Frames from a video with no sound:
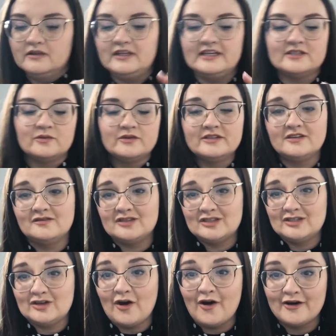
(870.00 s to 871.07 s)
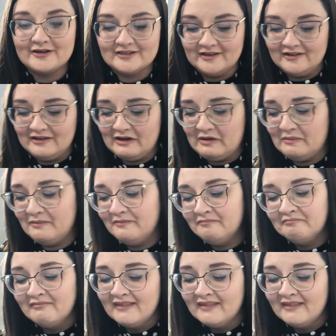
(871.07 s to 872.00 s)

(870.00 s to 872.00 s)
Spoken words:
These ones have stars on them.